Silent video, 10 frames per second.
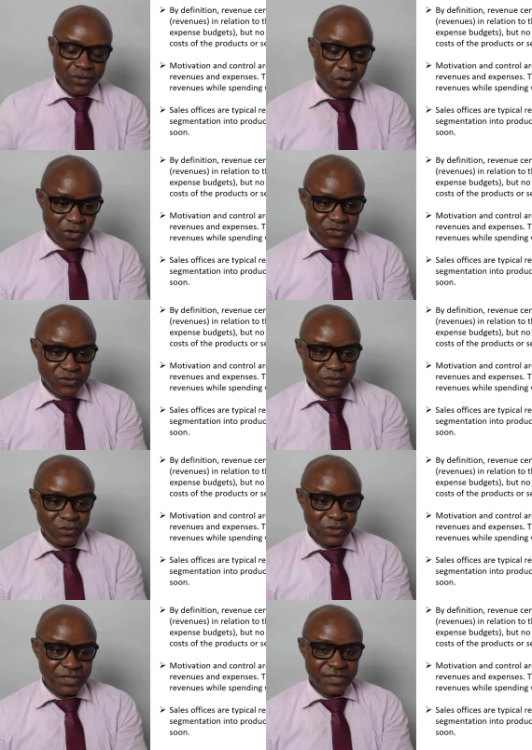cost,
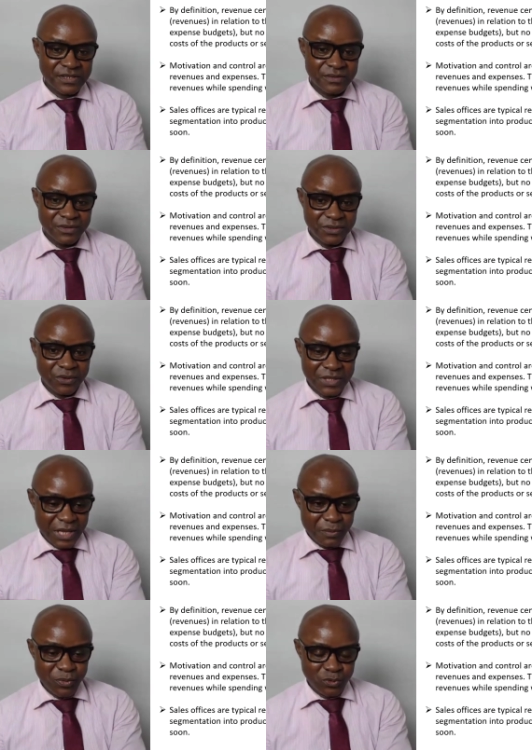which is, the
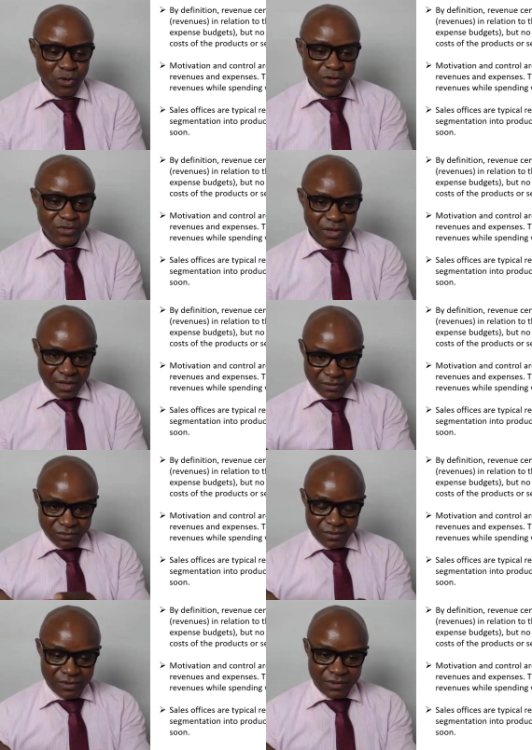input cost.
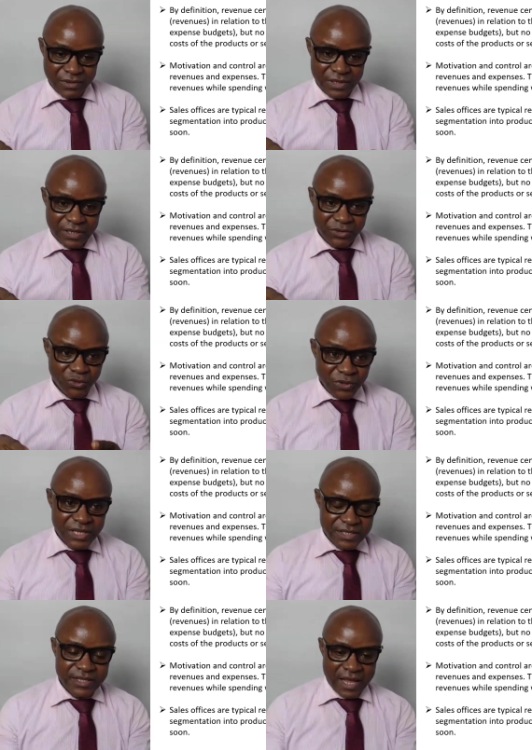The
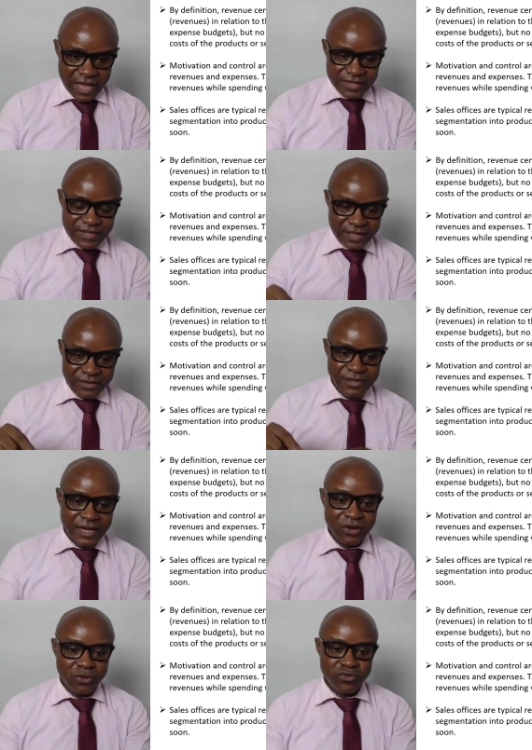unit that has that
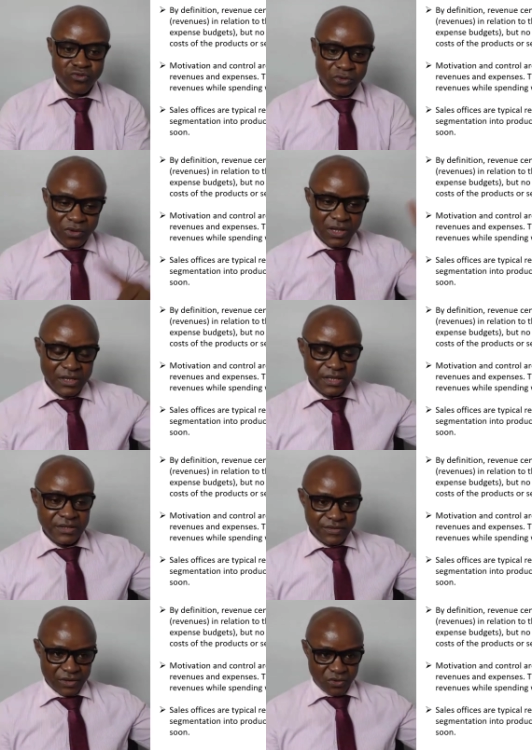direct control
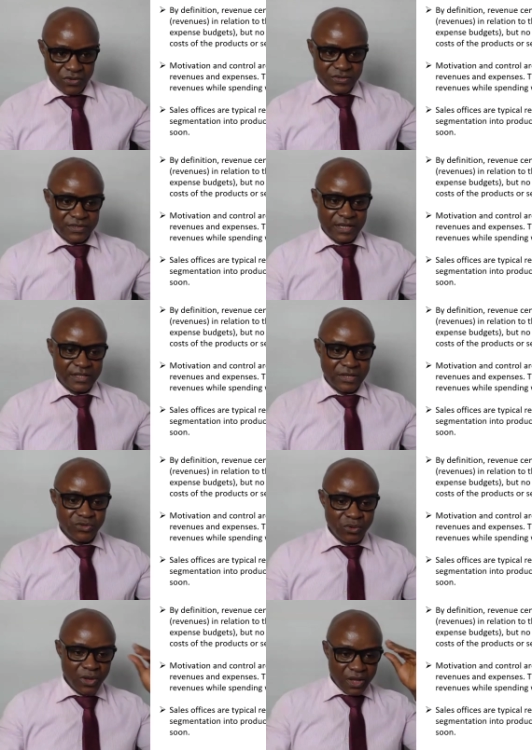is the cost center.
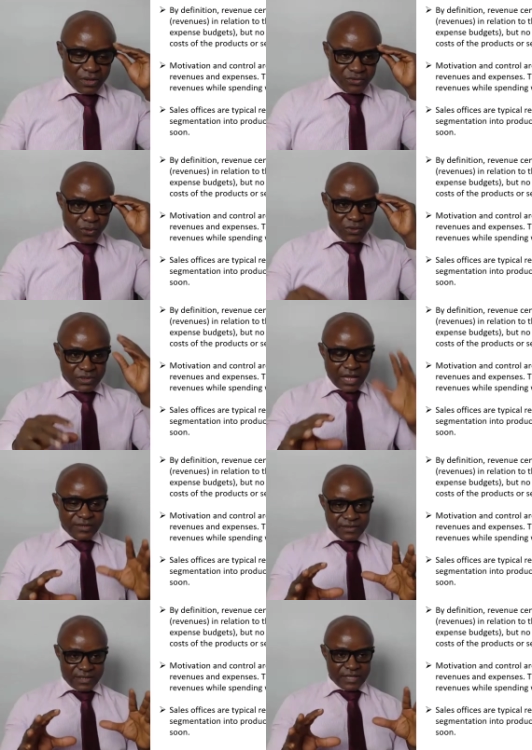So
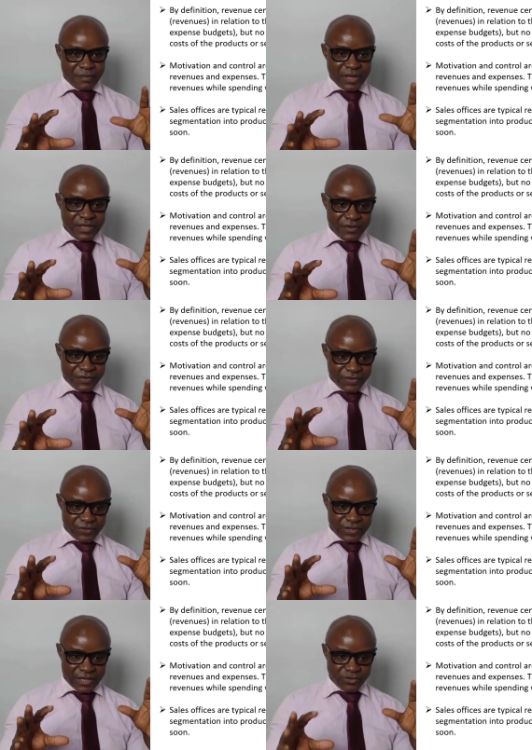that's it about the
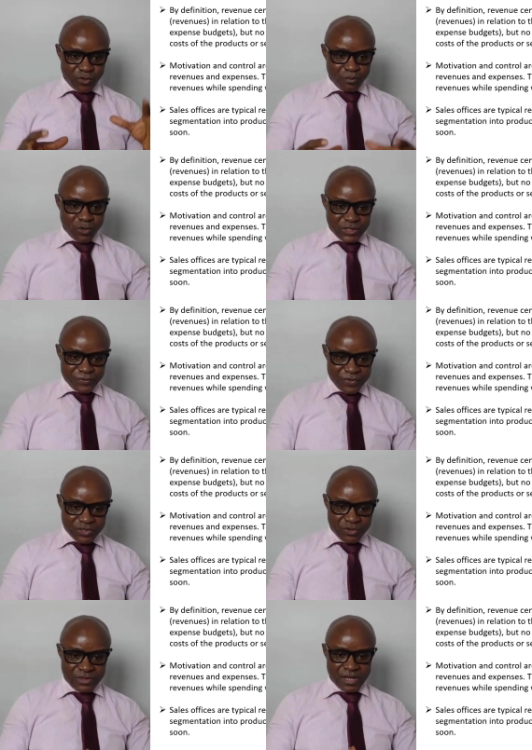revenue center. So
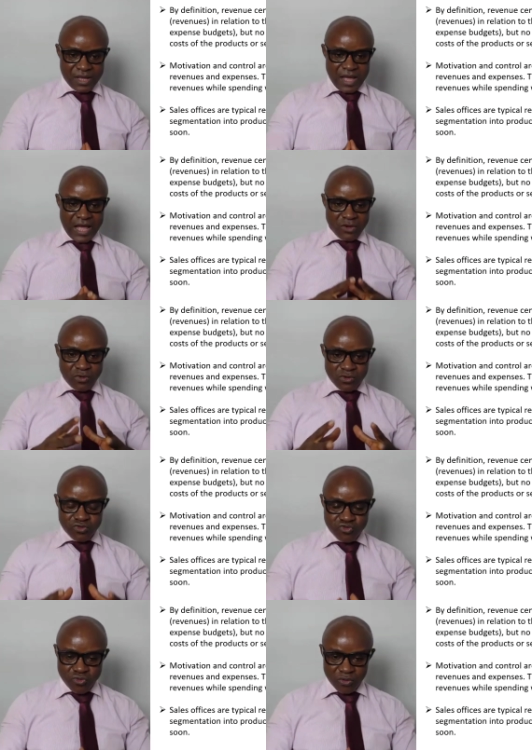motivation and
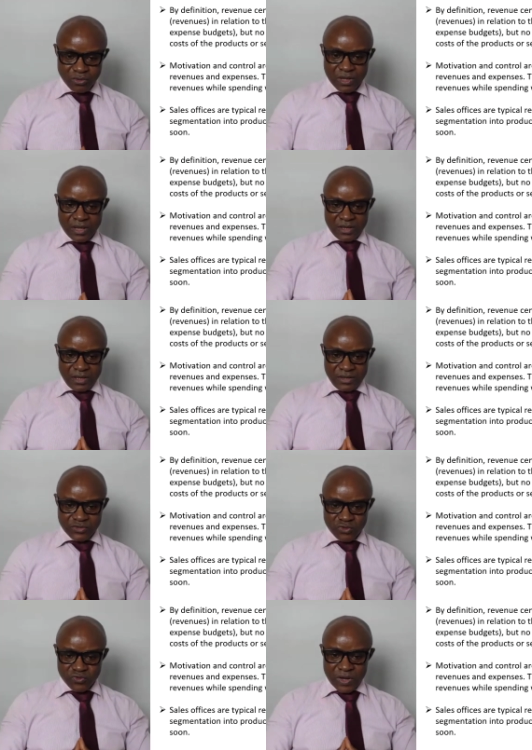control
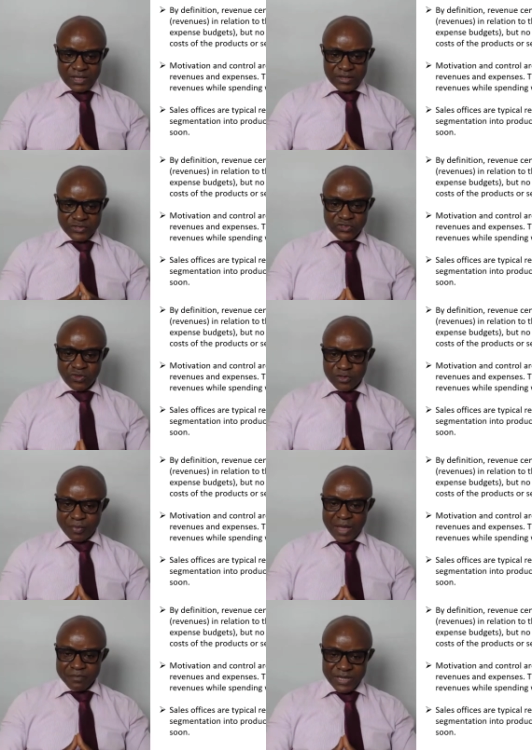is usually sought
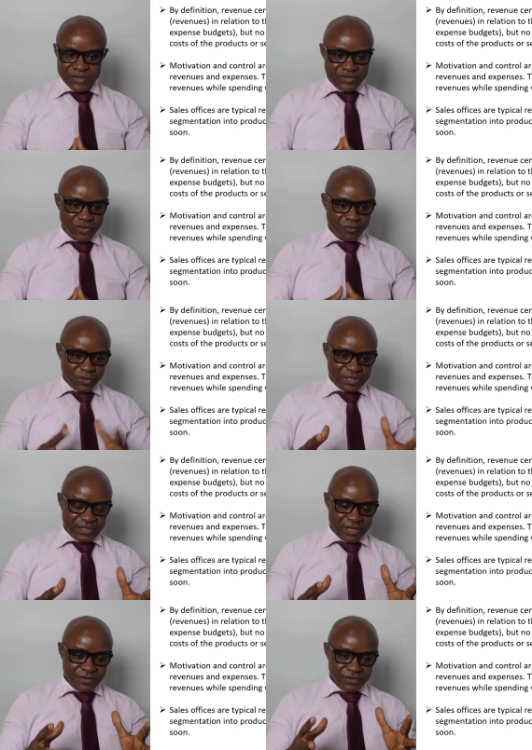by means of
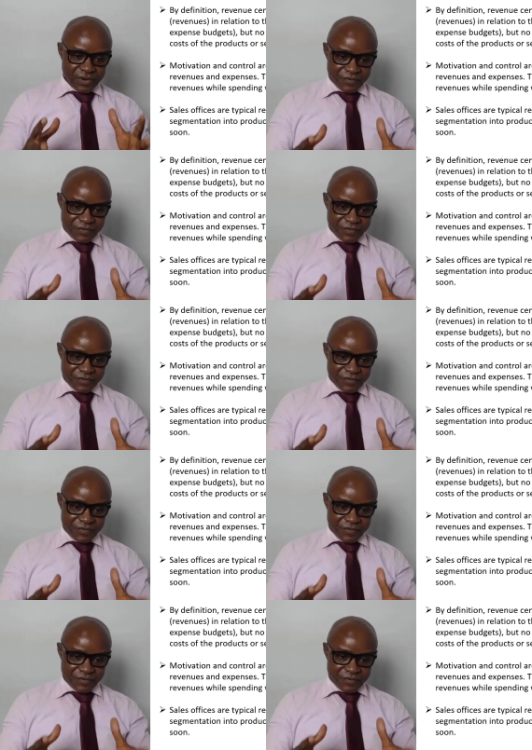budgeted